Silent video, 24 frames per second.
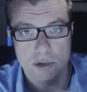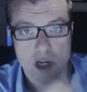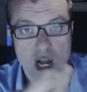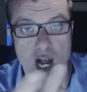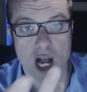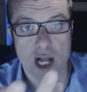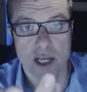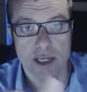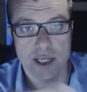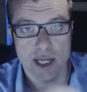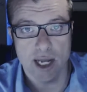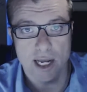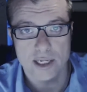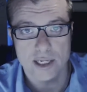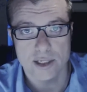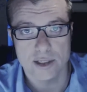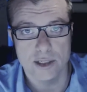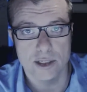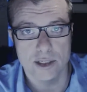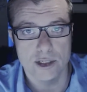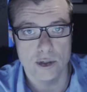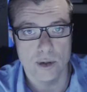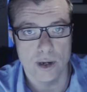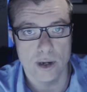contacts
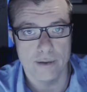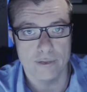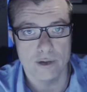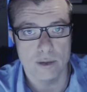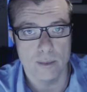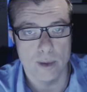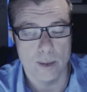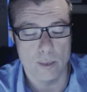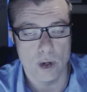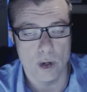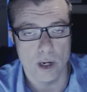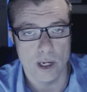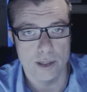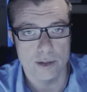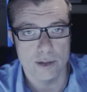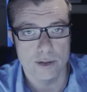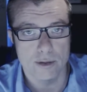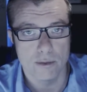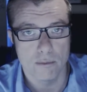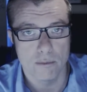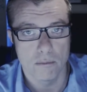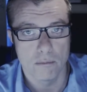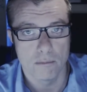did you have to memorize?